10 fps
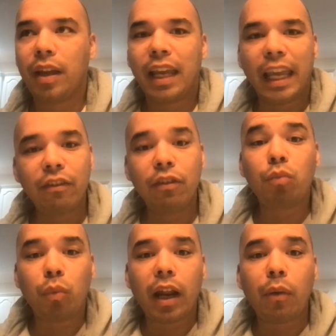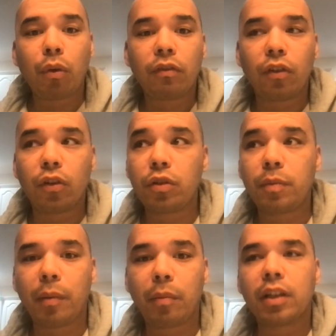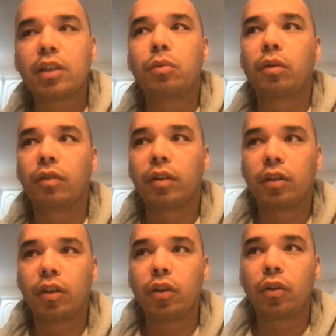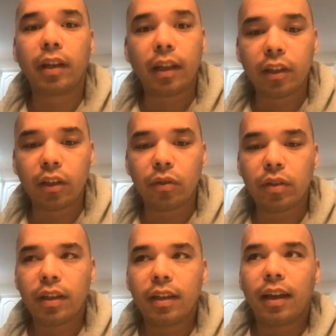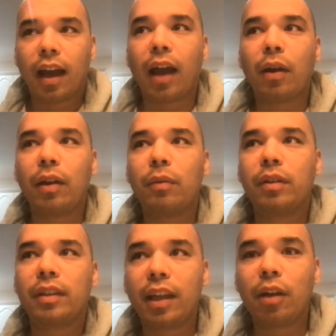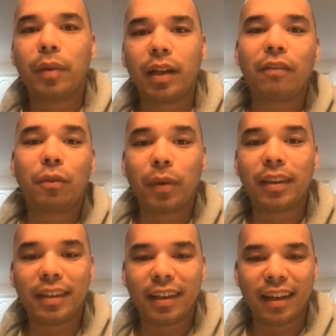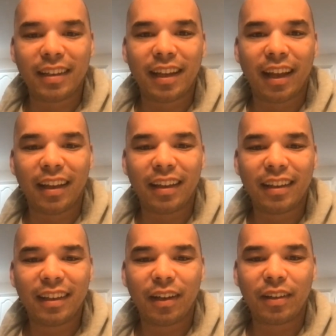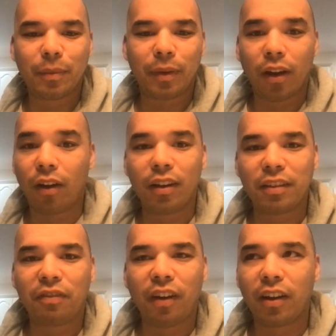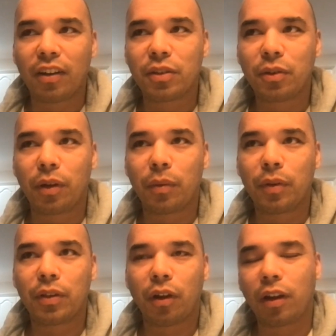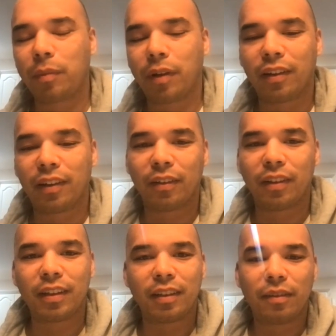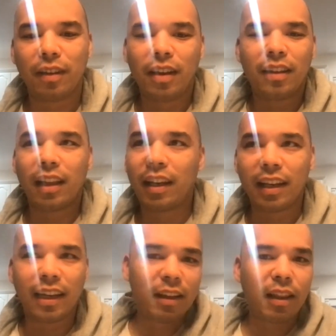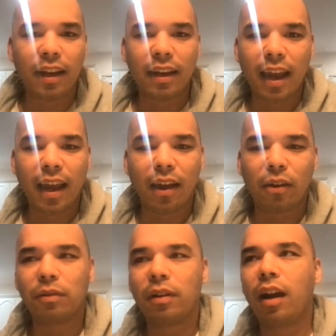Even when I worked for newspapers, I used to work for the New York Daily News. It would kill me to have to wait to the next day, because I'm like, oh, it's a fire story. What are you talking about? They need to hear that now.